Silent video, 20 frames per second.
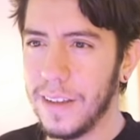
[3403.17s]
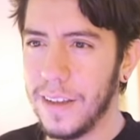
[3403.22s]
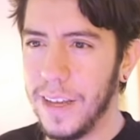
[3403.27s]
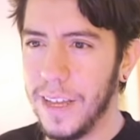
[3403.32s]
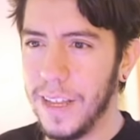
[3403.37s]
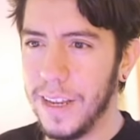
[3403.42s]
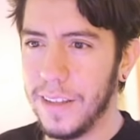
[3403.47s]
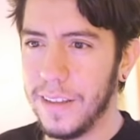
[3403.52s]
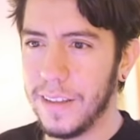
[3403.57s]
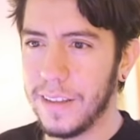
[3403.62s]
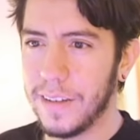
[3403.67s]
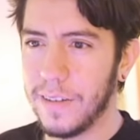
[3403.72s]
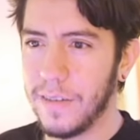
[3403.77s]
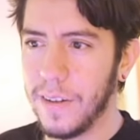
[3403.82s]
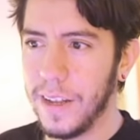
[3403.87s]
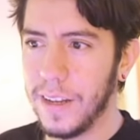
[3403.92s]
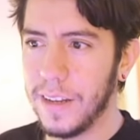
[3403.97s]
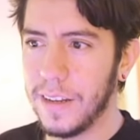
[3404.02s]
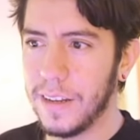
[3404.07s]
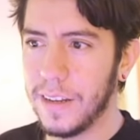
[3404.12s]
edit,
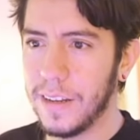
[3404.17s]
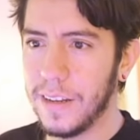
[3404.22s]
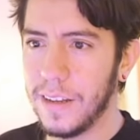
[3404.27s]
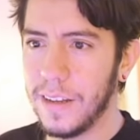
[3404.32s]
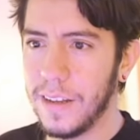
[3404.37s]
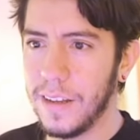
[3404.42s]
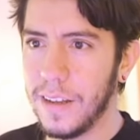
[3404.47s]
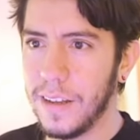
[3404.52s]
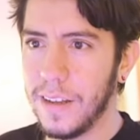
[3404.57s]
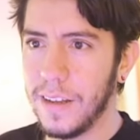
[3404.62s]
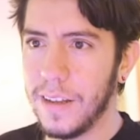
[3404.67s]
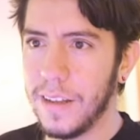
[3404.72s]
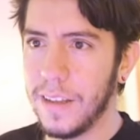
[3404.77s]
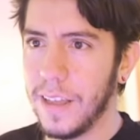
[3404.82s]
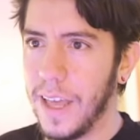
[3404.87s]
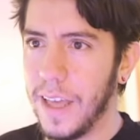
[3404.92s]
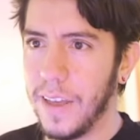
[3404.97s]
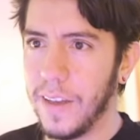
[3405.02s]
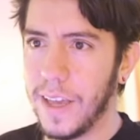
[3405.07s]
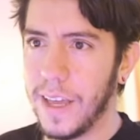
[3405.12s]
right?
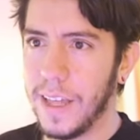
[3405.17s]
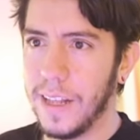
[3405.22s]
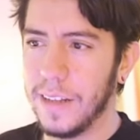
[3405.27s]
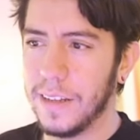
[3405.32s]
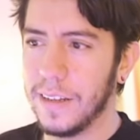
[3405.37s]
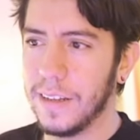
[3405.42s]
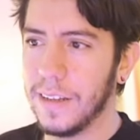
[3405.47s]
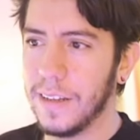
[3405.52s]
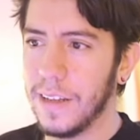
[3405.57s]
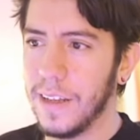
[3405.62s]
Yeah, you can't.